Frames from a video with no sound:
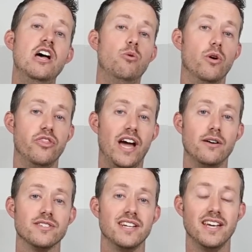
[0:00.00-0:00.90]

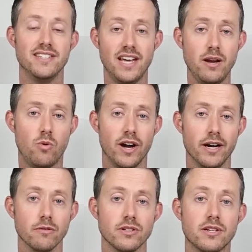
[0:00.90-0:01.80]
1010 watt
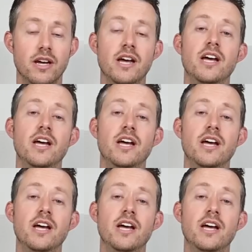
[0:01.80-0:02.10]
hours.